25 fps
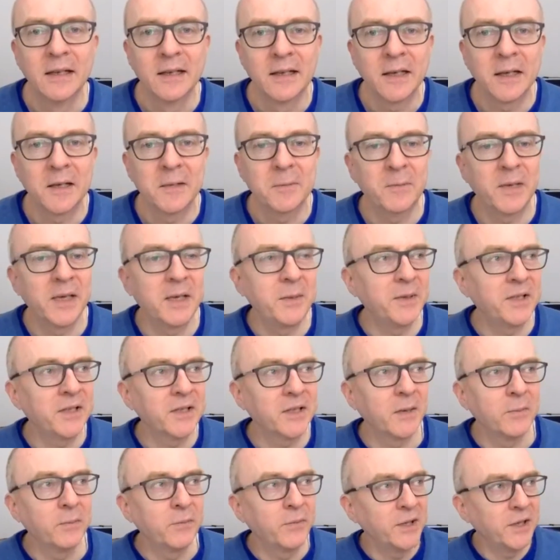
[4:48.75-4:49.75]
and maybe
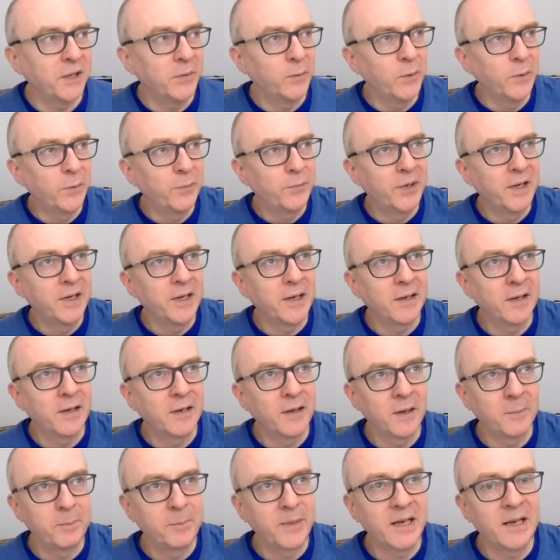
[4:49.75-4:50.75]
somebody will bring a
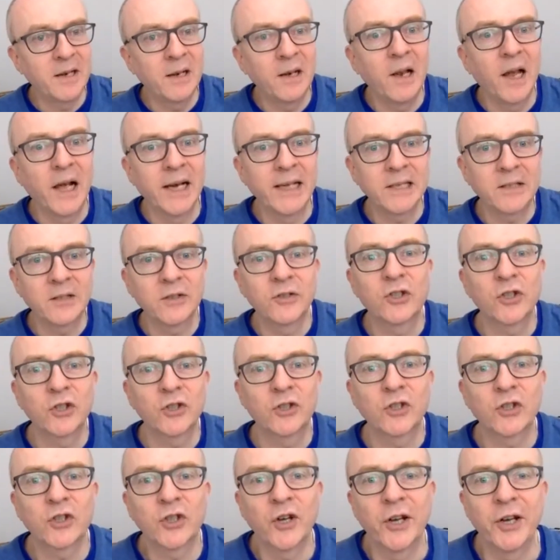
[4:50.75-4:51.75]
big light to
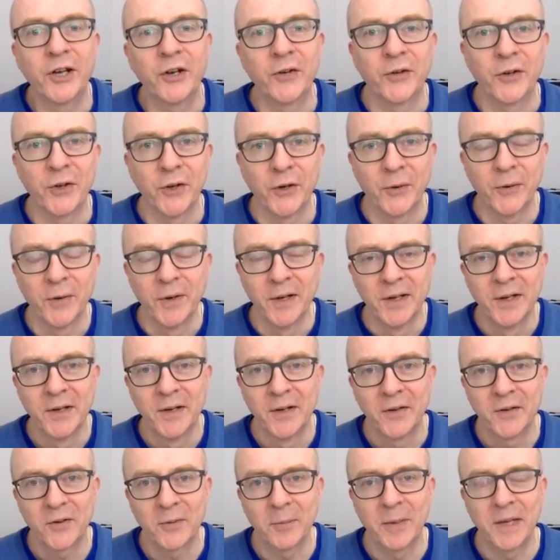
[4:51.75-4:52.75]
shine on you
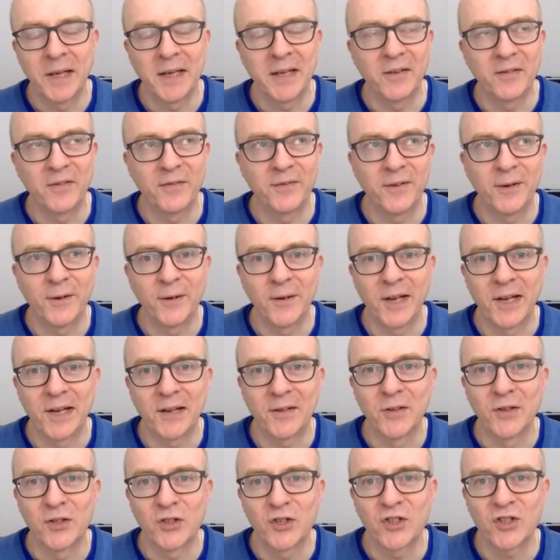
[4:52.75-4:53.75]
to make it feel like
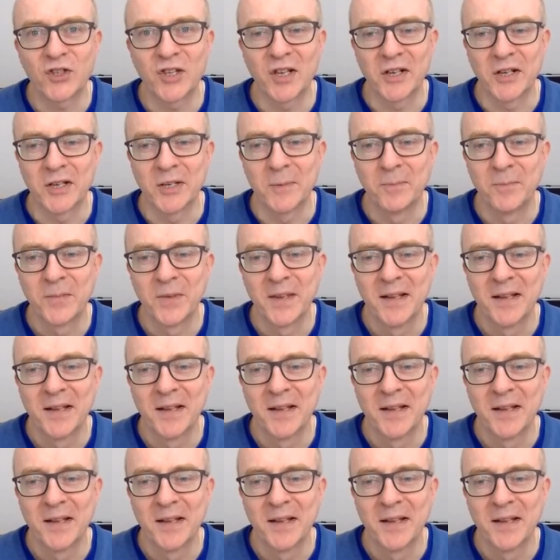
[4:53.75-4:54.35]
the sun.